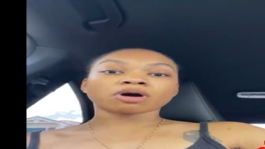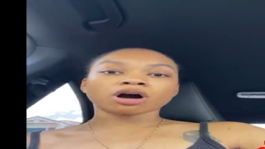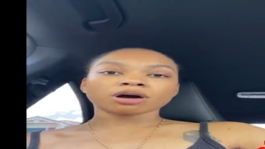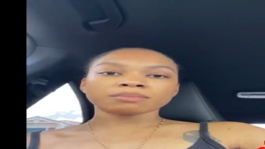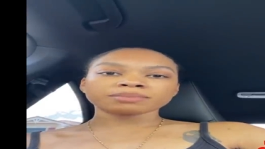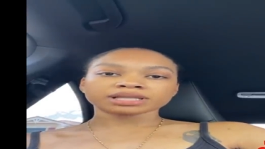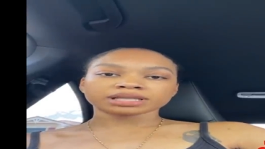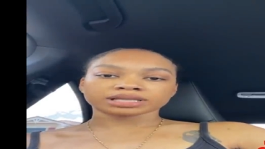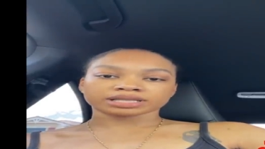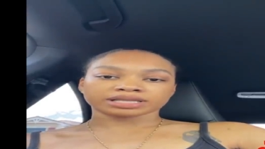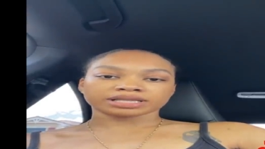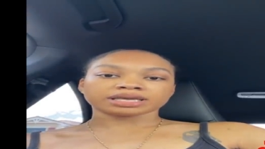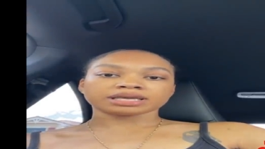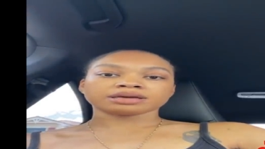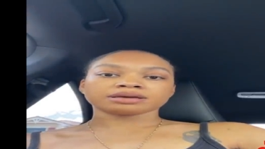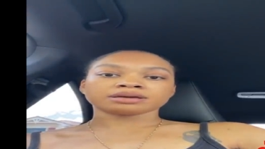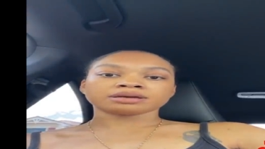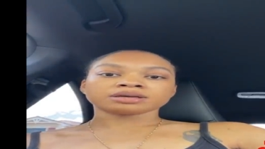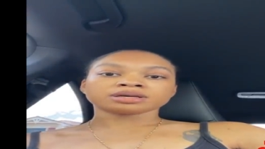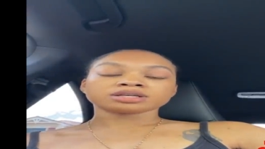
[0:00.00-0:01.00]

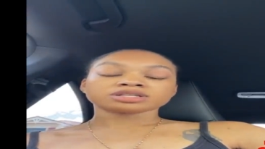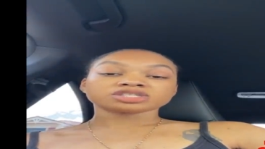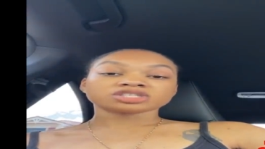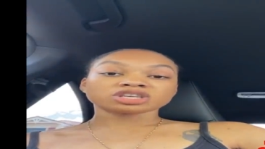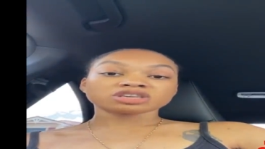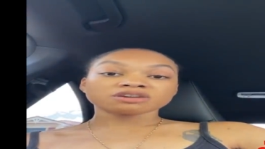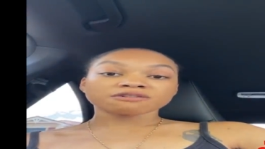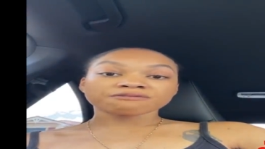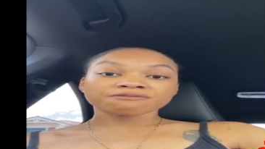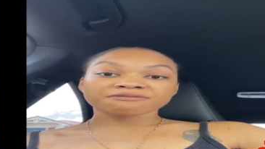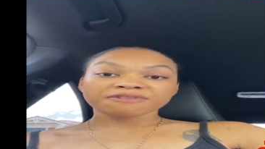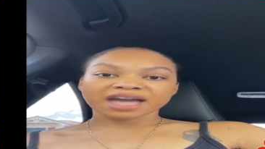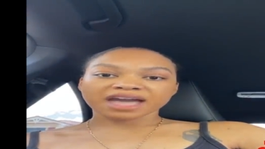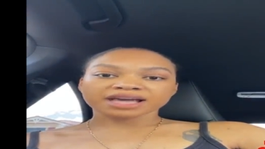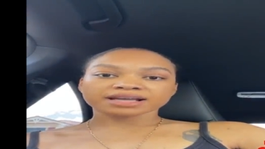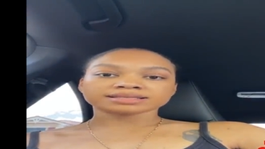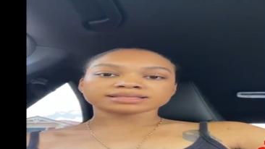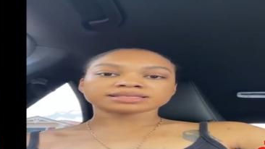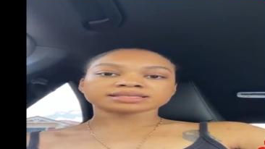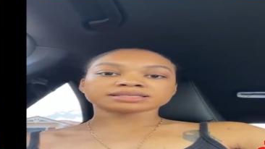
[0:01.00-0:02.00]
publicly to your
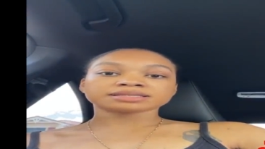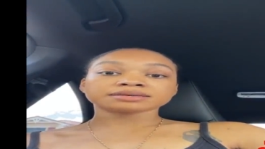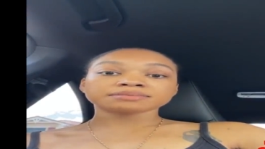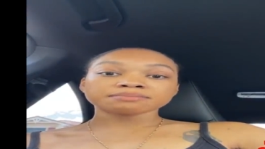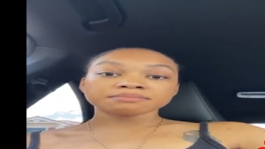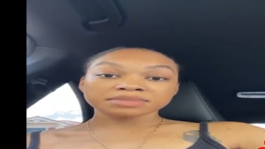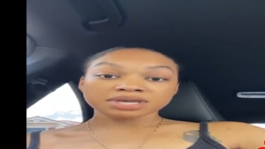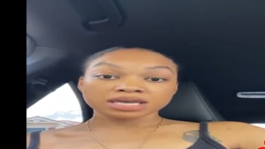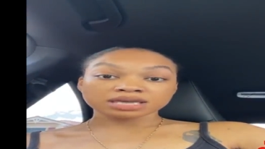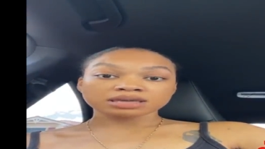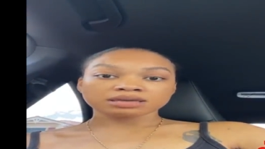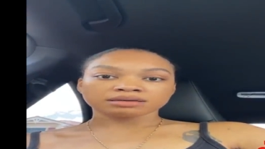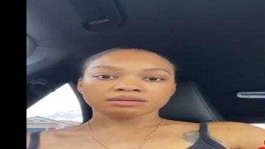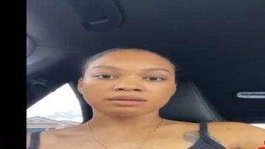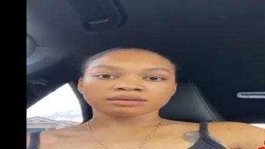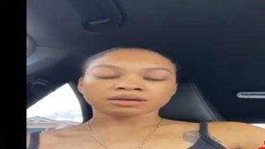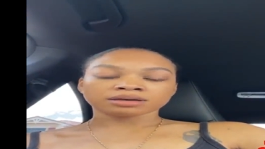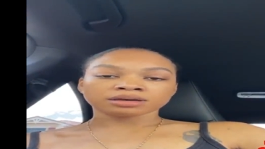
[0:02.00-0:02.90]
fans, to me,